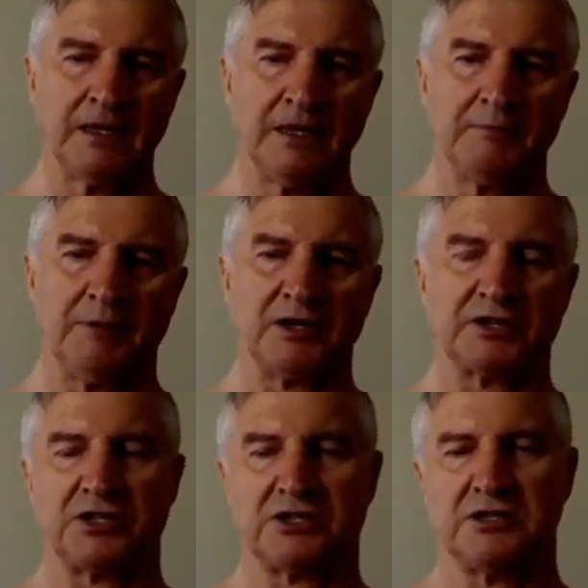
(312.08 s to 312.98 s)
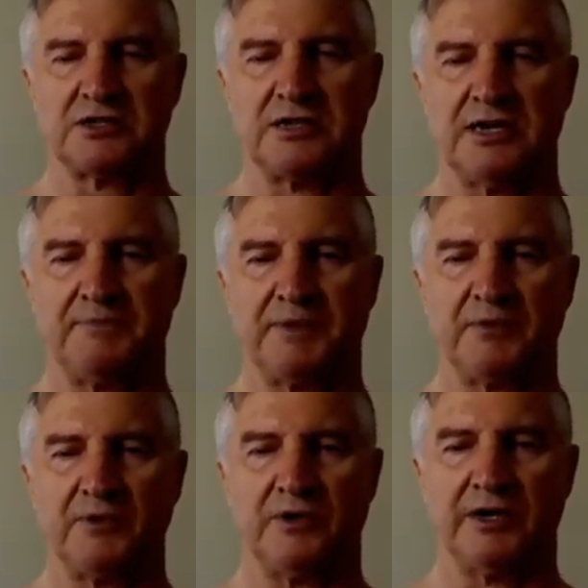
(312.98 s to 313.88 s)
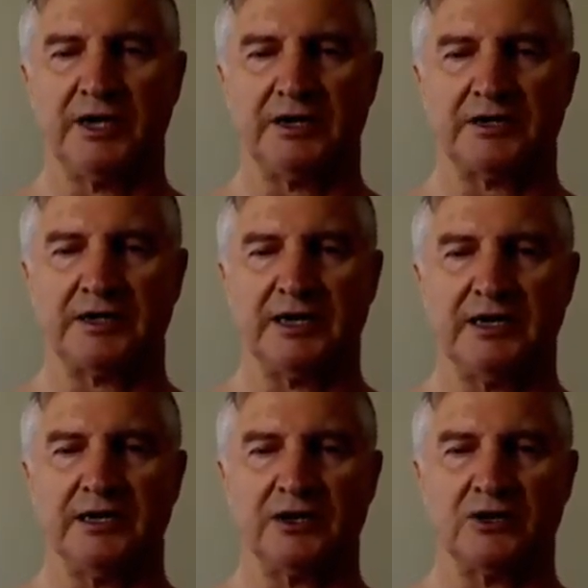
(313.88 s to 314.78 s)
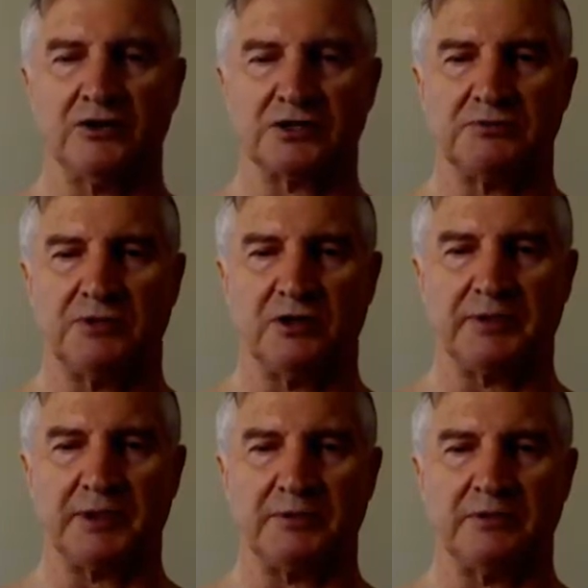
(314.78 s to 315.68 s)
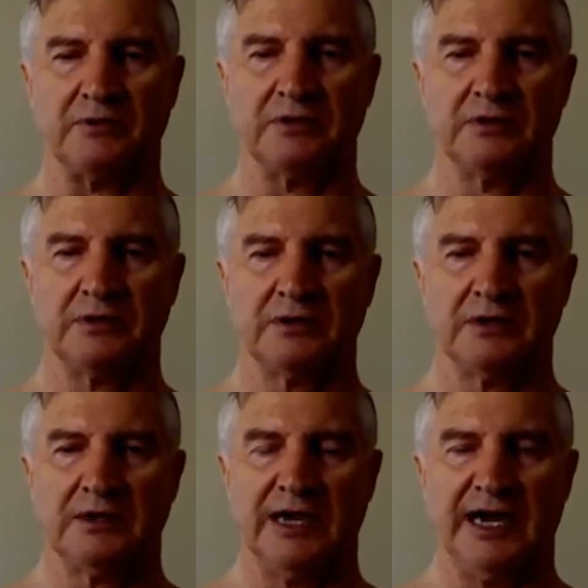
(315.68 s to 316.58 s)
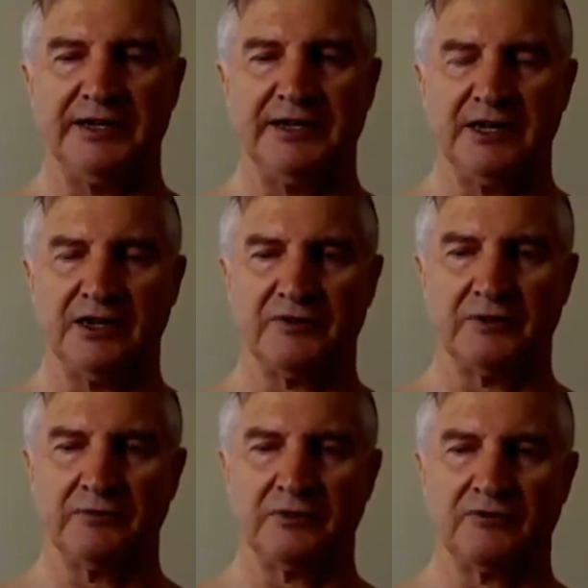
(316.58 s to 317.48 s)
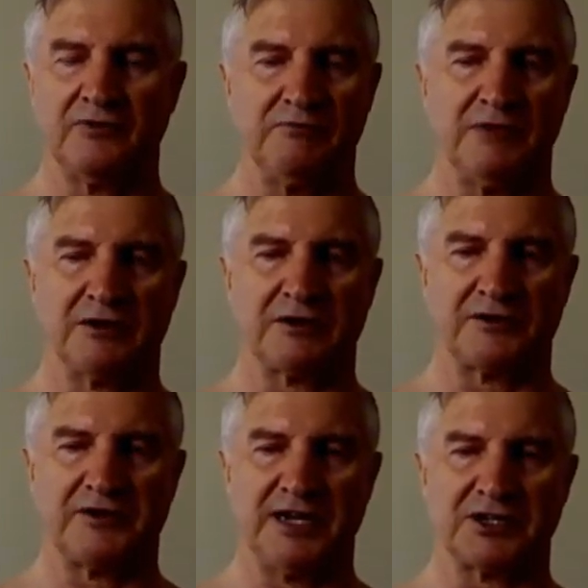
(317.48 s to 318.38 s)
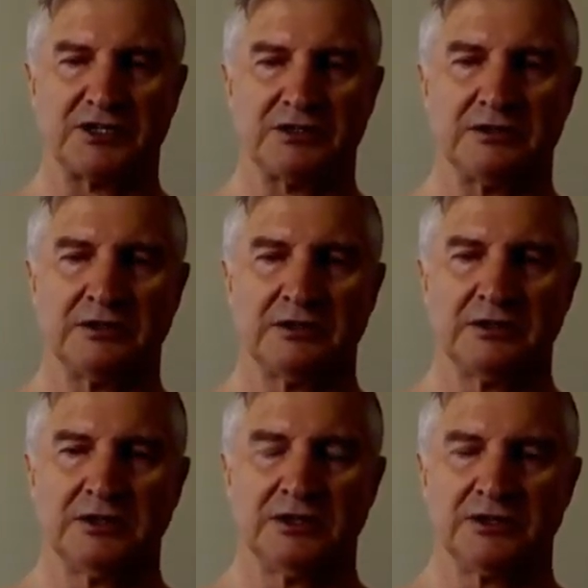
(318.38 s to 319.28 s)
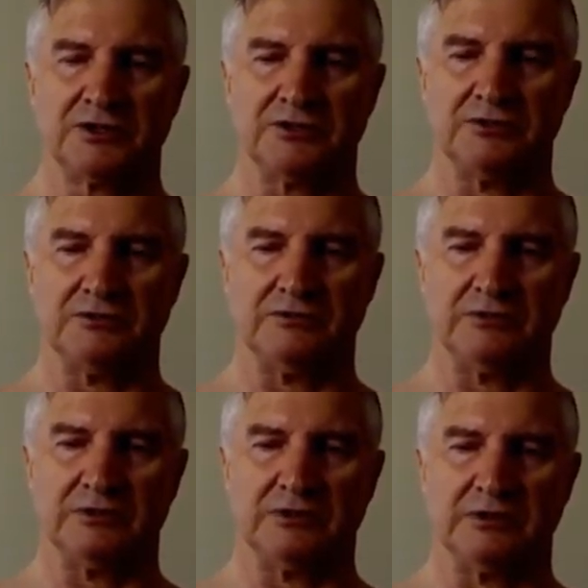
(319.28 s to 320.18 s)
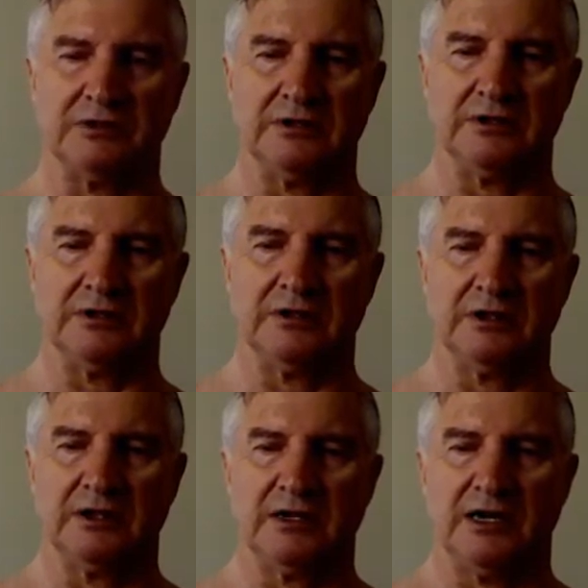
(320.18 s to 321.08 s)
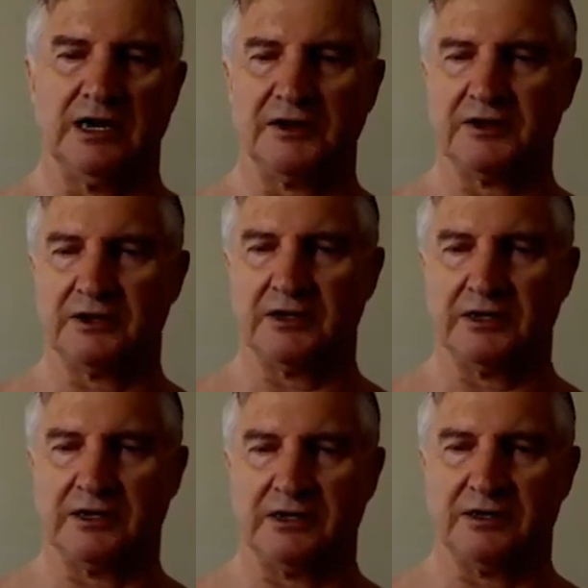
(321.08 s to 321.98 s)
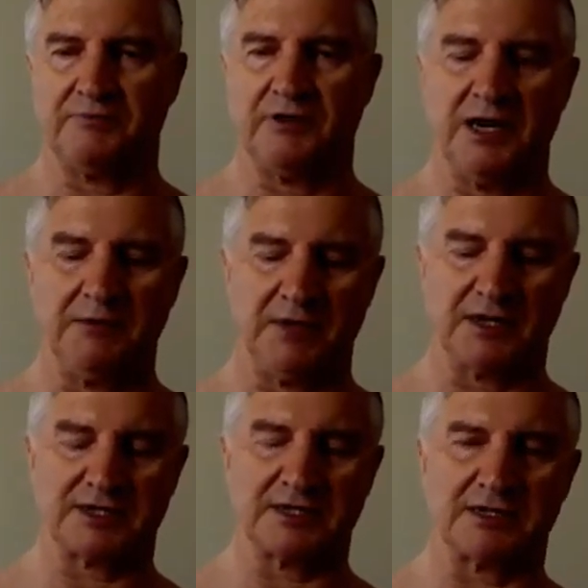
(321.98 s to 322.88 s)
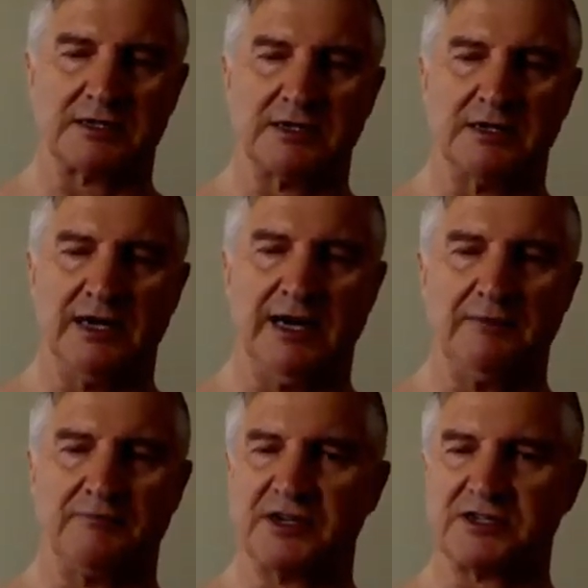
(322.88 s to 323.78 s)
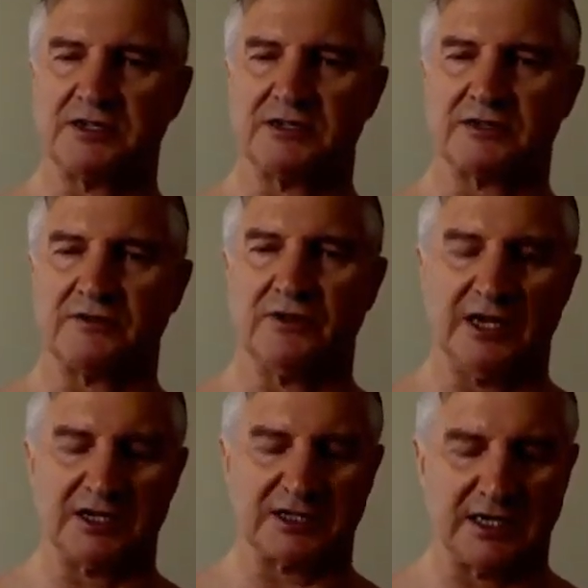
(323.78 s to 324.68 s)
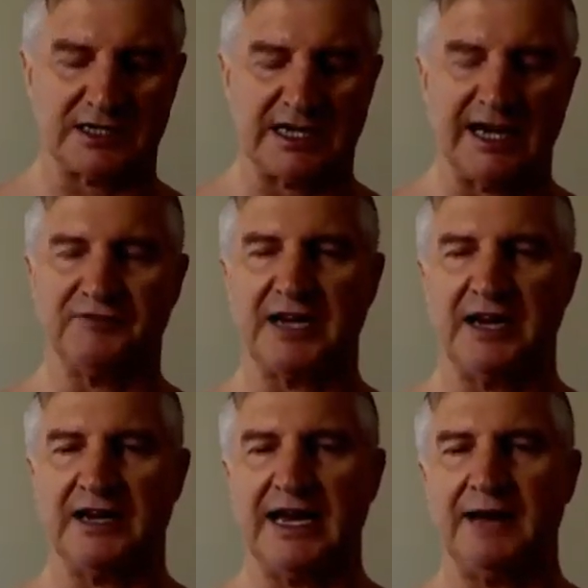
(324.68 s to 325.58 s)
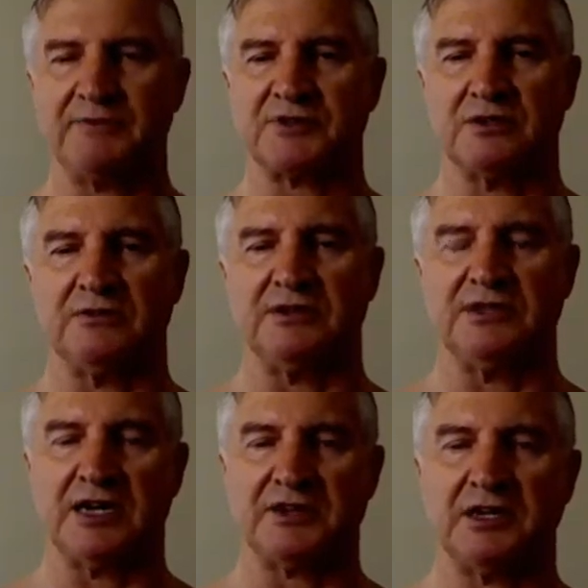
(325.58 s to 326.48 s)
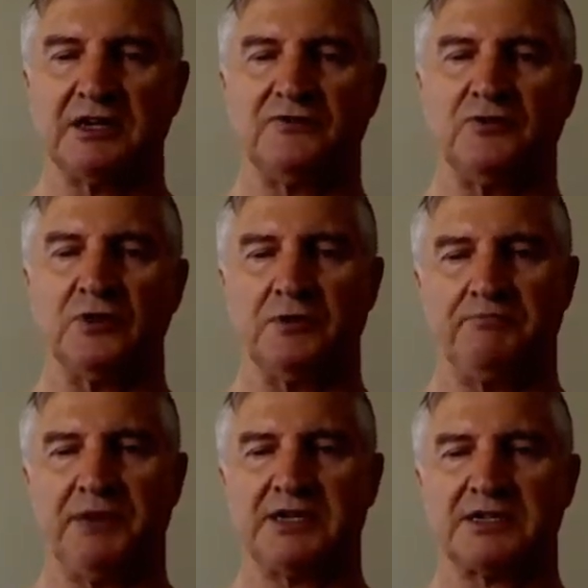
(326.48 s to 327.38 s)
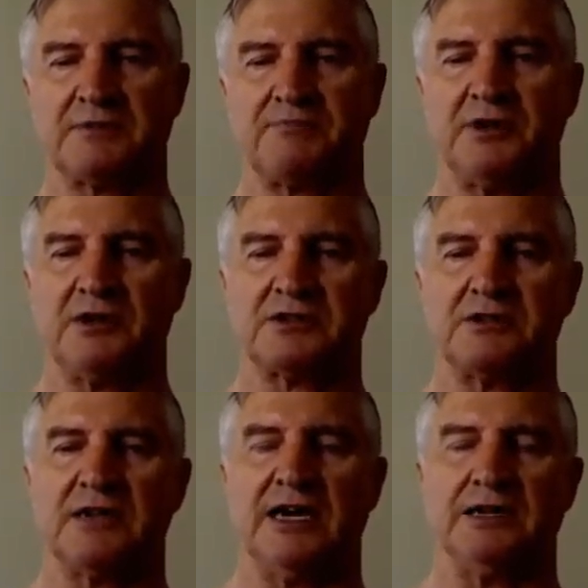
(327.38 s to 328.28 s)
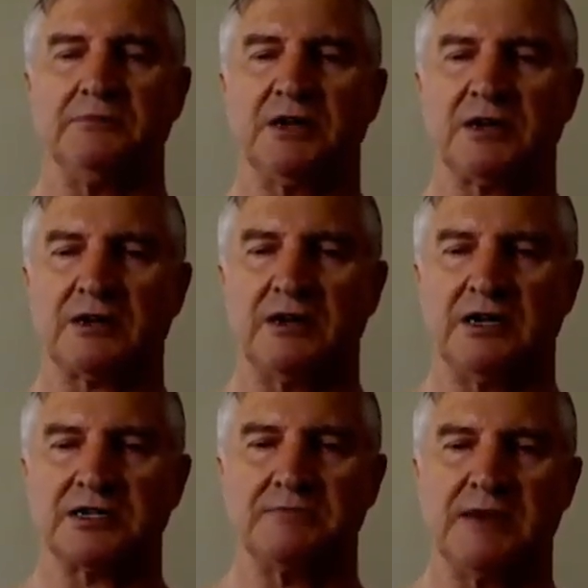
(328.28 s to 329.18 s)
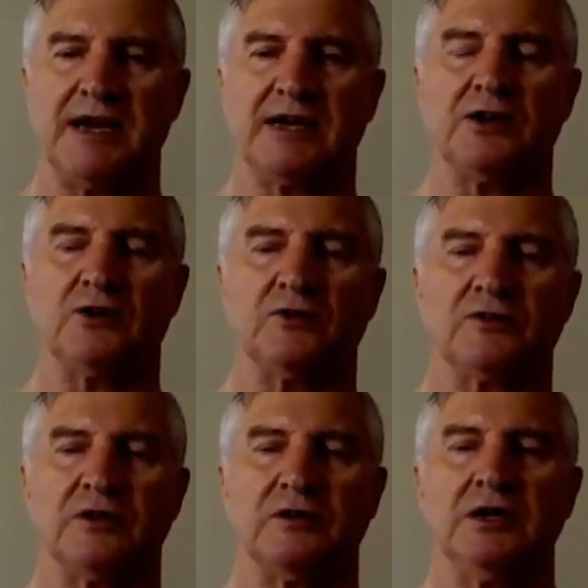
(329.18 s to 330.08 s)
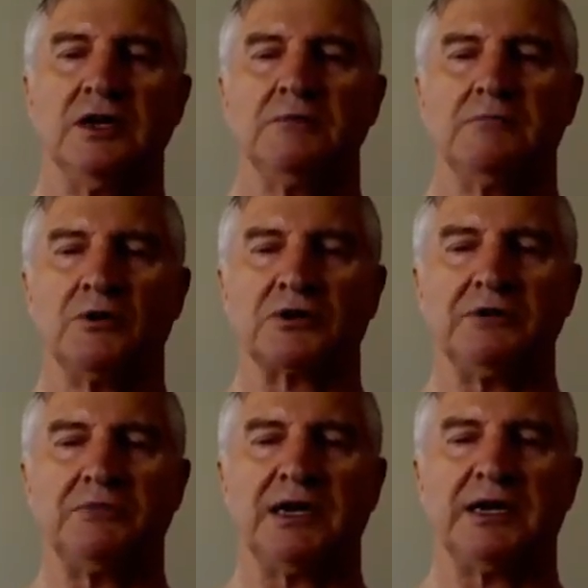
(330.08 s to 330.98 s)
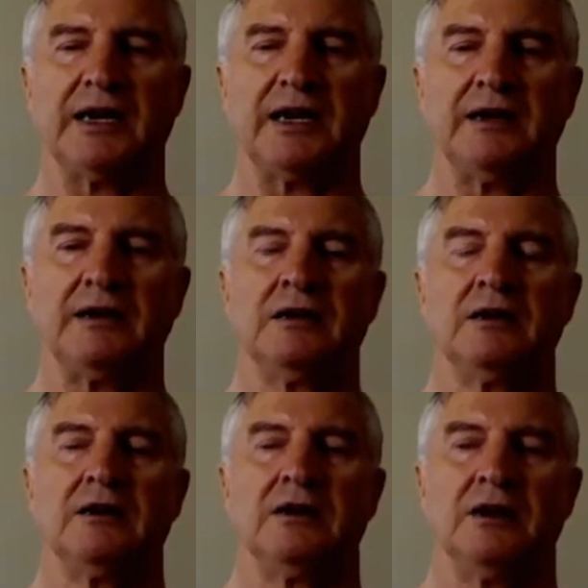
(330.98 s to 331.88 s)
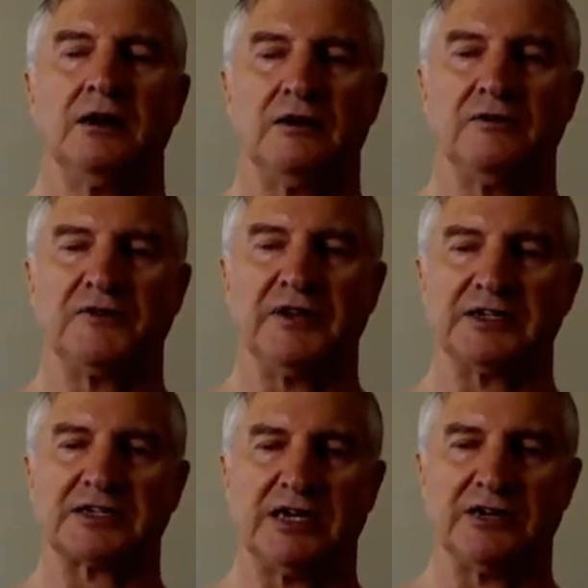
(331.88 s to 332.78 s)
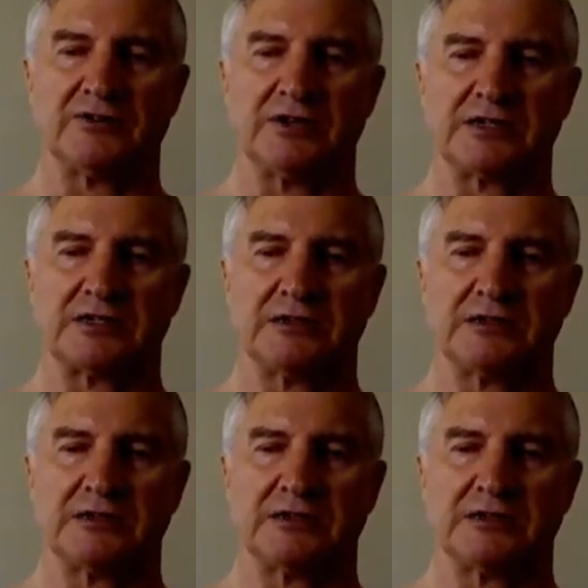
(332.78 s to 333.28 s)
Politicians are people who are here today and gone tomorrow people. And none of them, from Margaret Thatcher to other prime ministers and presidents of the United States, have done absolute nothing for the basic person and the middle class man or the multi-millionaire of these countries.